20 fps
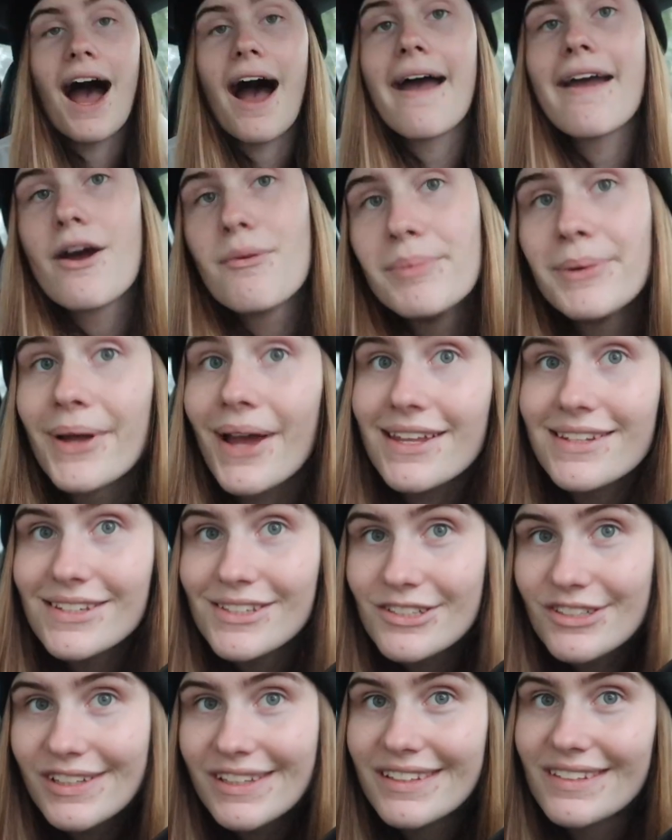I hope you guys
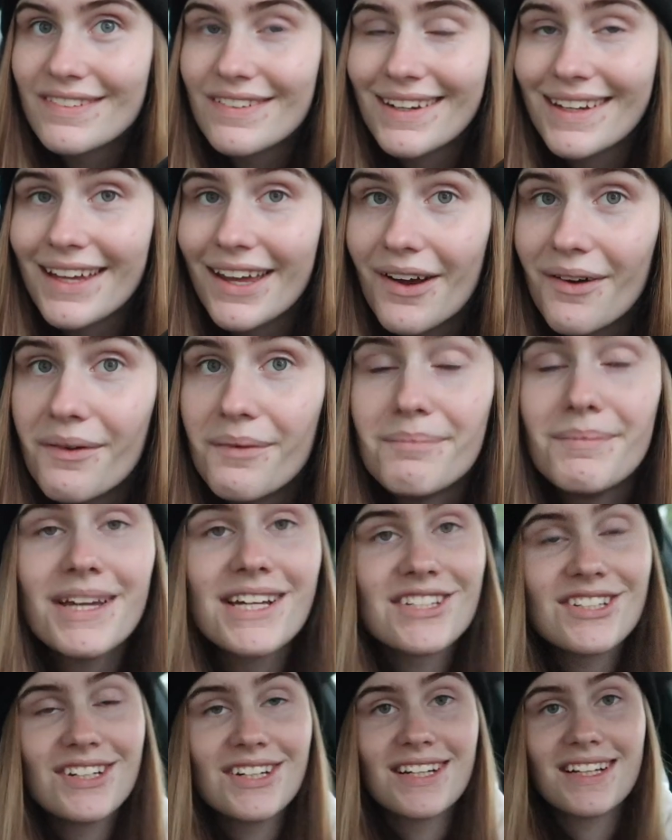enjoyed this video. Make
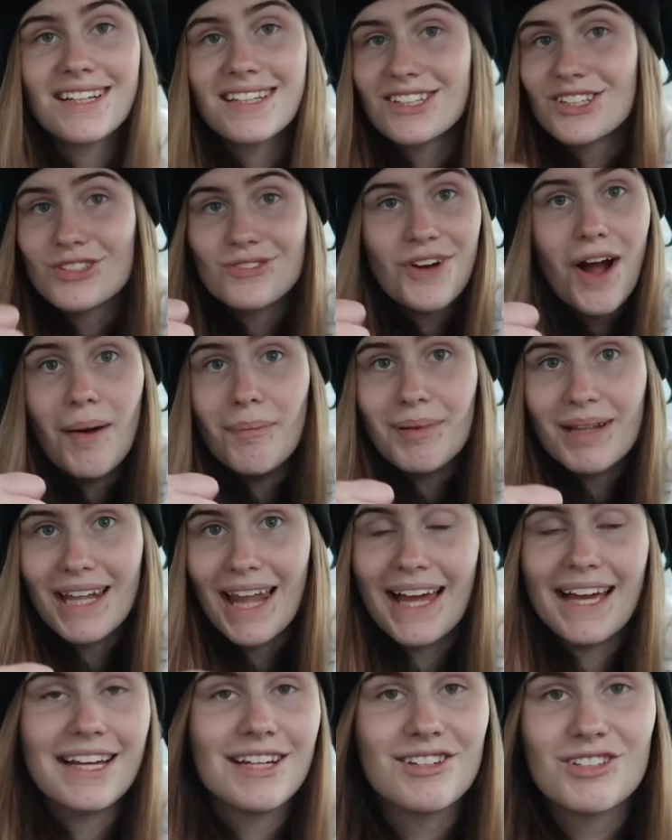sure to drop a
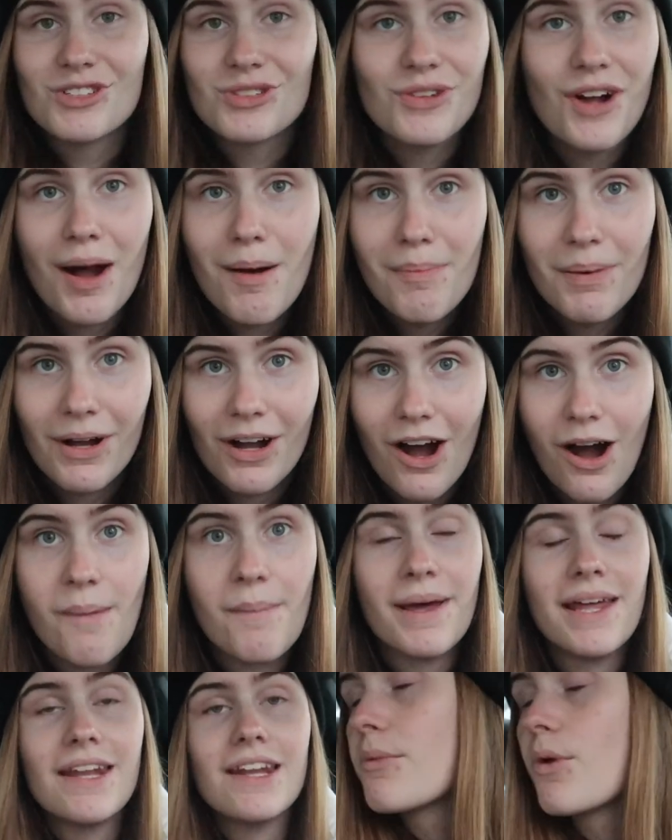like, drop a
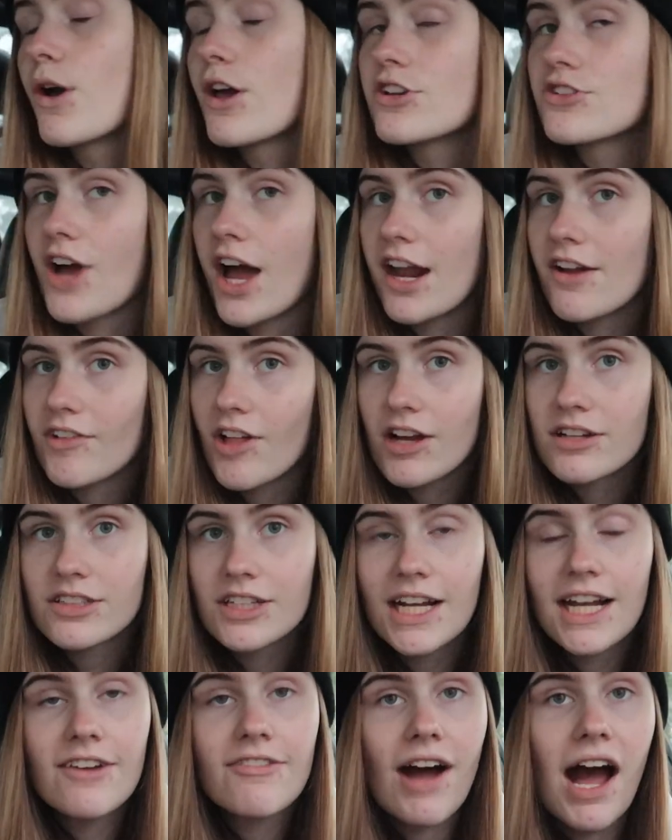comment. I'm going to try to vlog
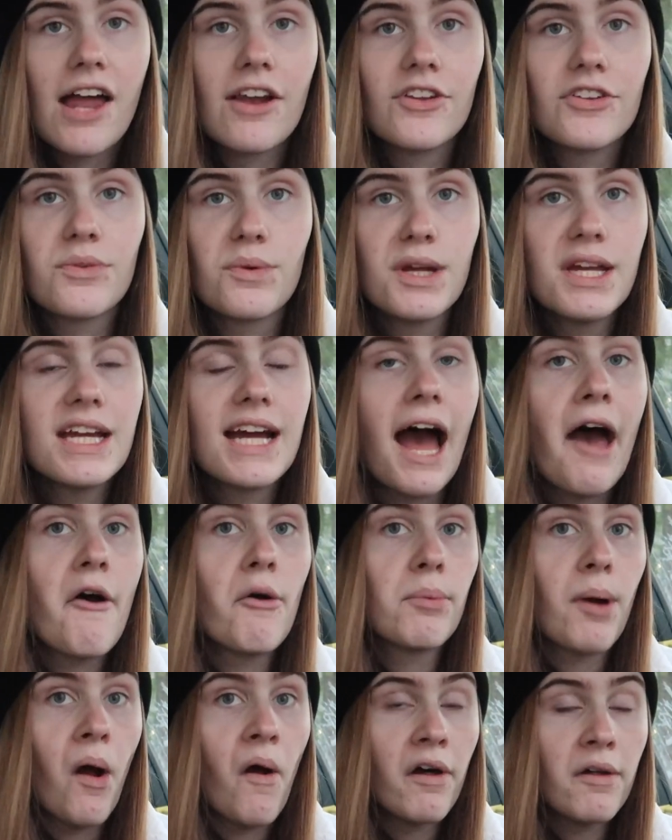during finals week. I
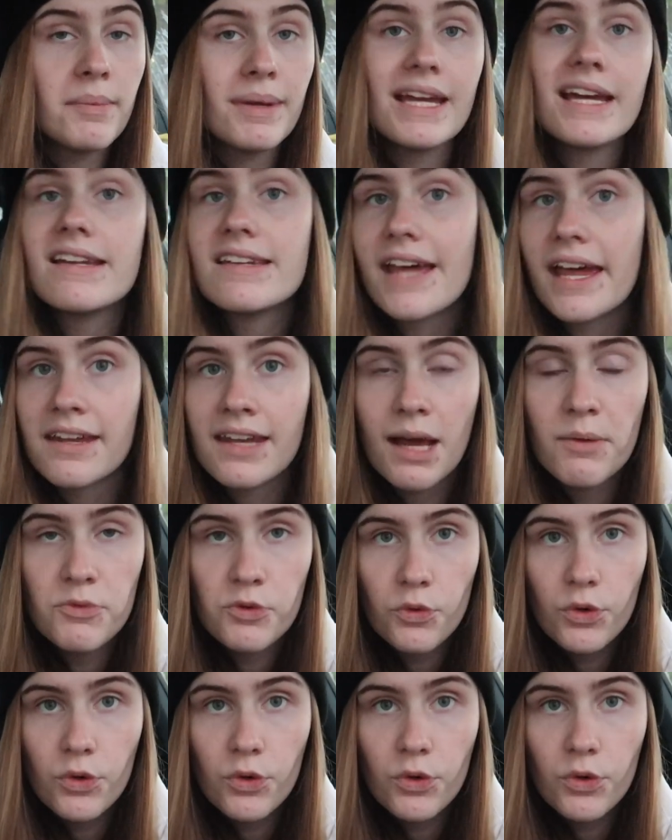will probably be 10 times